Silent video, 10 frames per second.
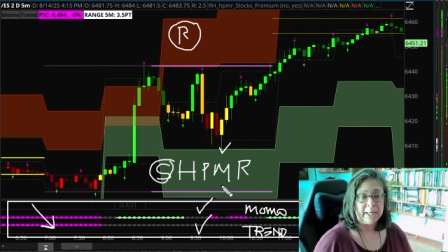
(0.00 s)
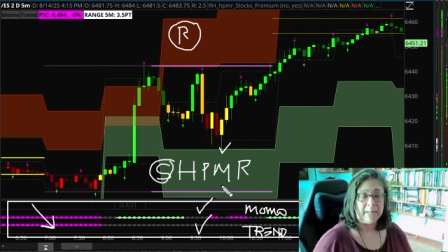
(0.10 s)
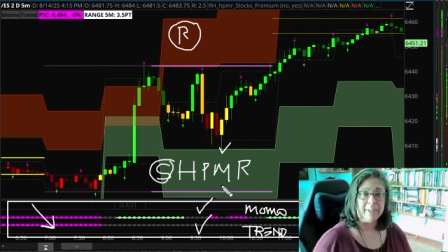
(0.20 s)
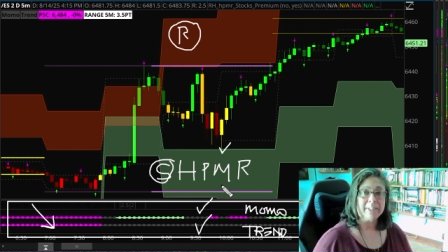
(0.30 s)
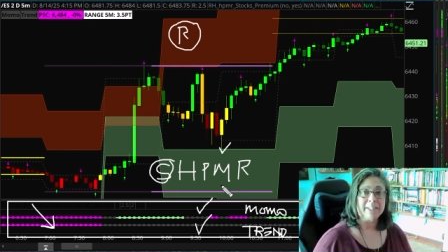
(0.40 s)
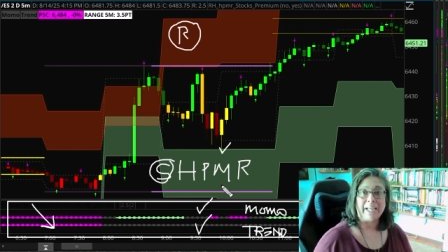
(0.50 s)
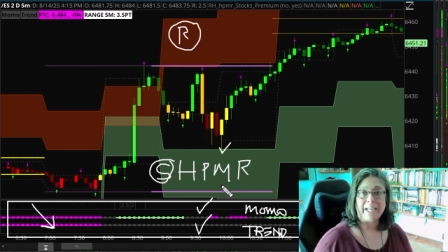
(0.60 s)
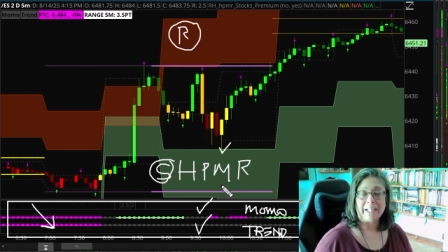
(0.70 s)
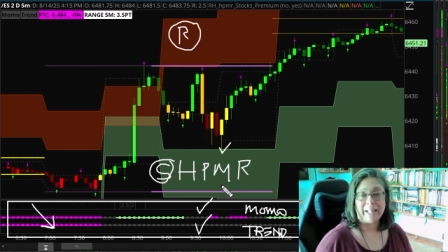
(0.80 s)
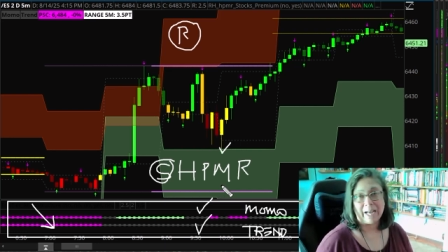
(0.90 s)
And this is a
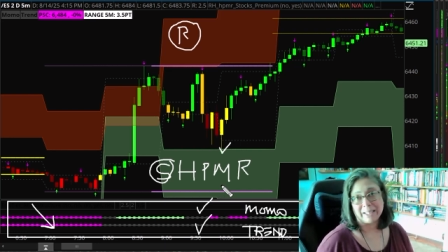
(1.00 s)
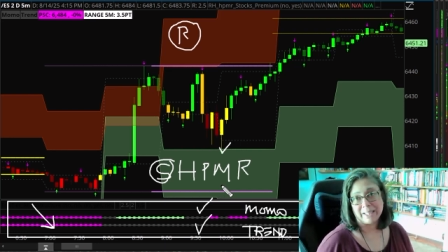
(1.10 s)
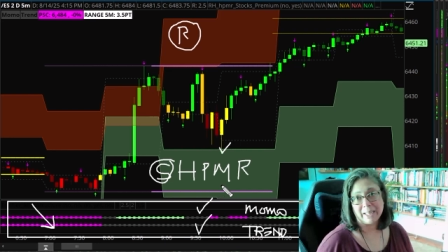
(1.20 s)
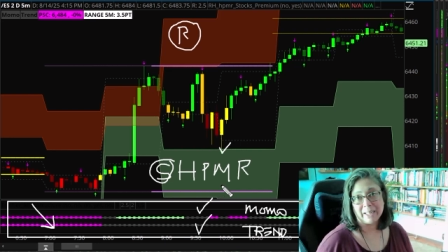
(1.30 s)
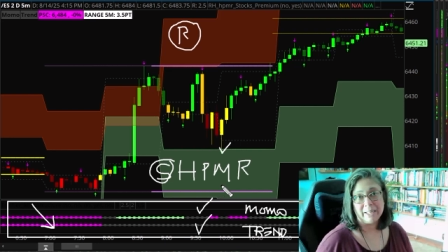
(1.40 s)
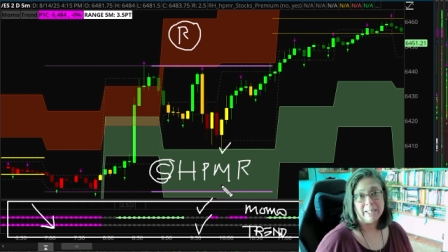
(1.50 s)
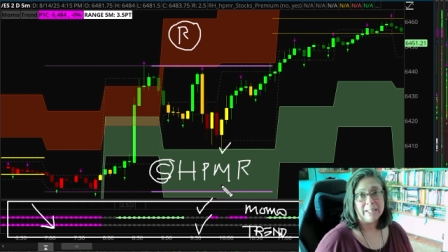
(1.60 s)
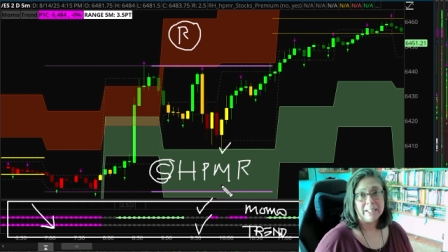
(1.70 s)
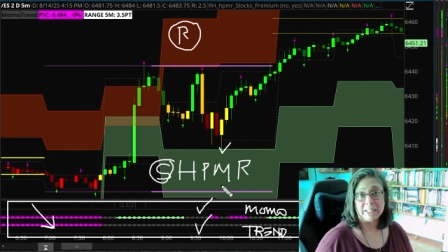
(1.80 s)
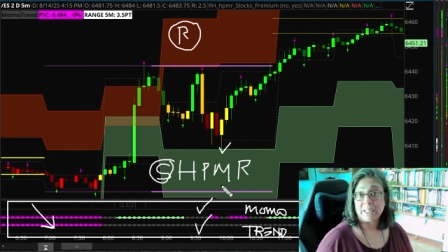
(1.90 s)
classic
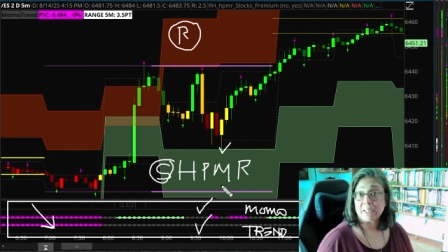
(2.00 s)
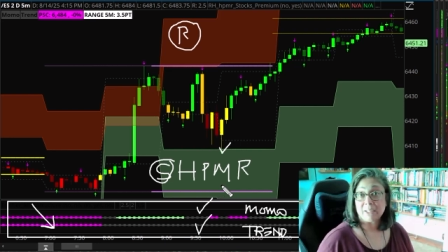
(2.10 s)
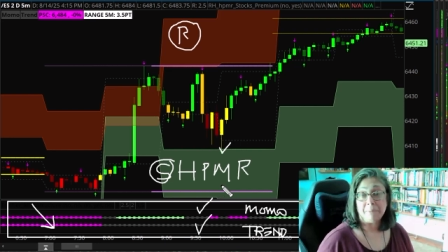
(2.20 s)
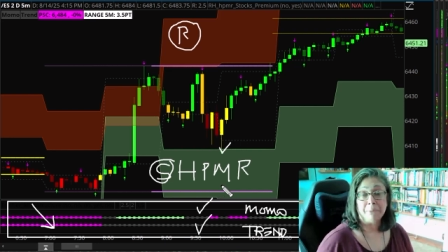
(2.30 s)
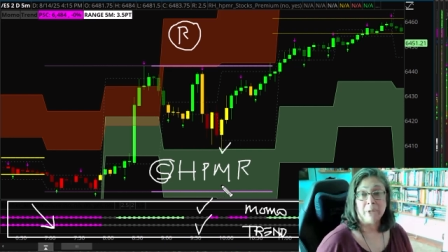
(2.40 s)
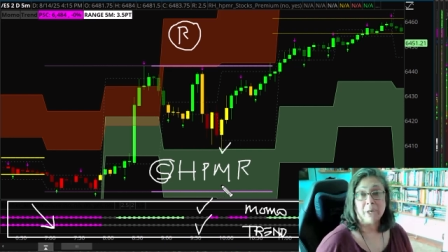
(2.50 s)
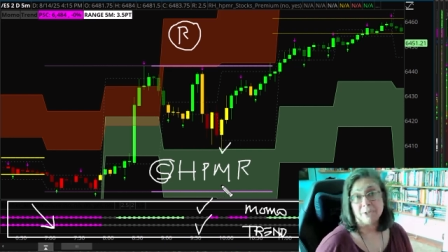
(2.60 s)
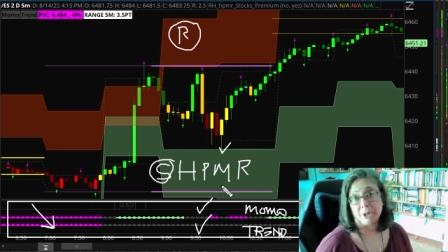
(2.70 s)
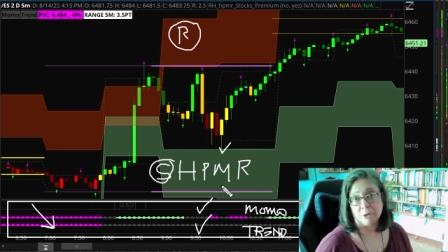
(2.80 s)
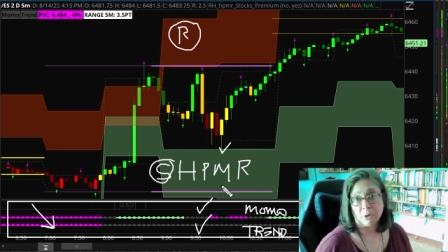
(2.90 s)

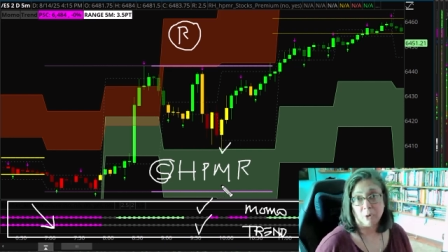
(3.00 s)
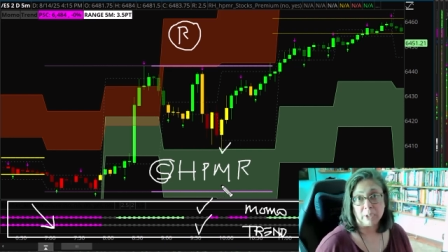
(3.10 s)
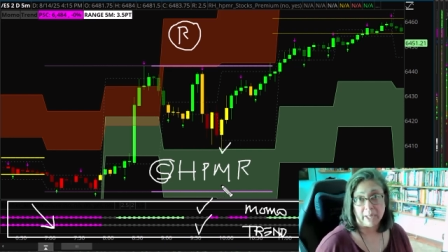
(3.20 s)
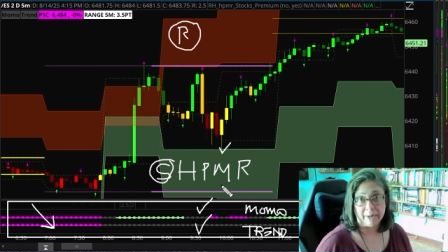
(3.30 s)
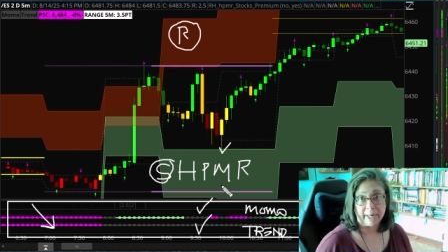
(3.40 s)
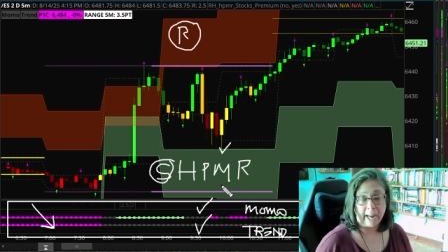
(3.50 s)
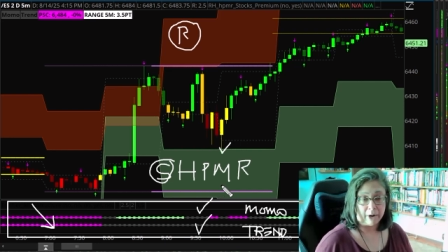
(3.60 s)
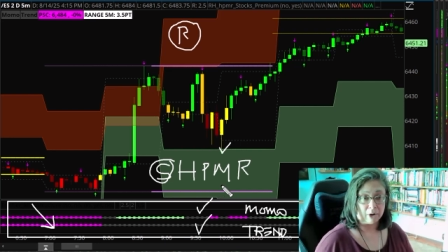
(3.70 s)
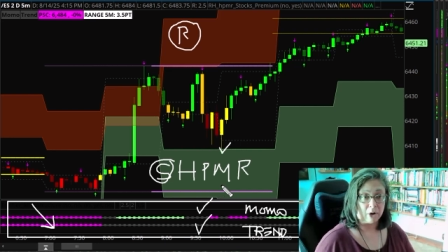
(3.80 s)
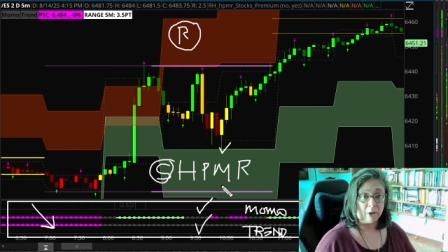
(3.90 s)
60-plus-year-old
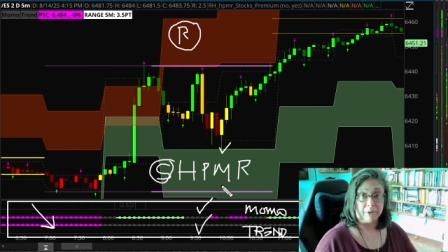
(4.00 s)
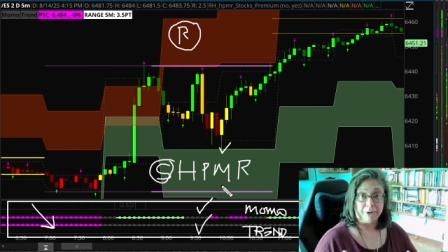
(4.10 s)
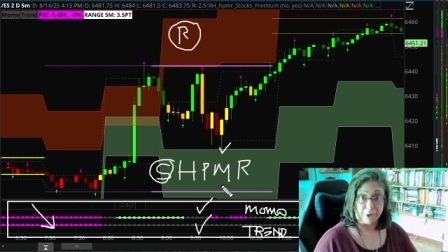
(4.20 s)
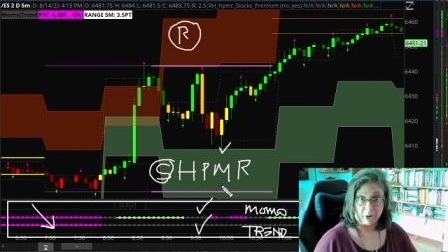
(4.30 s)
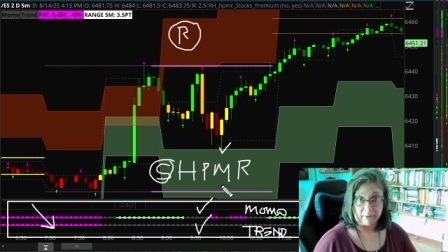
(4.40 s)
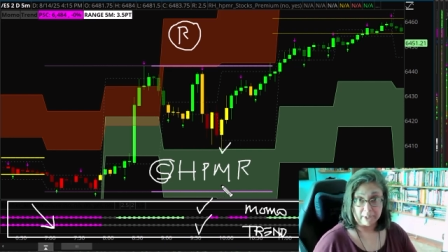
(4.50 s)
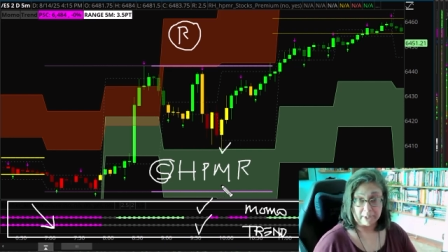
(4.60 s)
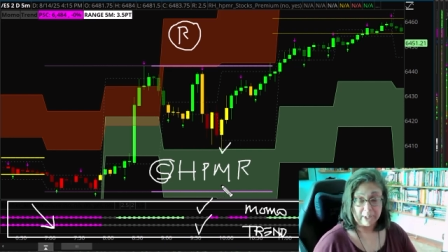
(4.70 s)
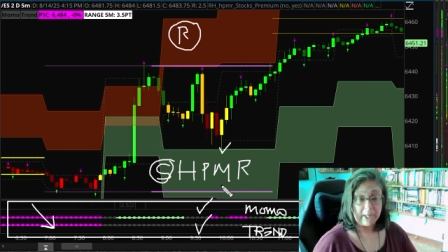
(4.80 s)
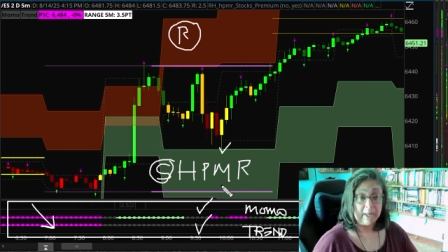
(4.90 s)
indicator called the Darvis.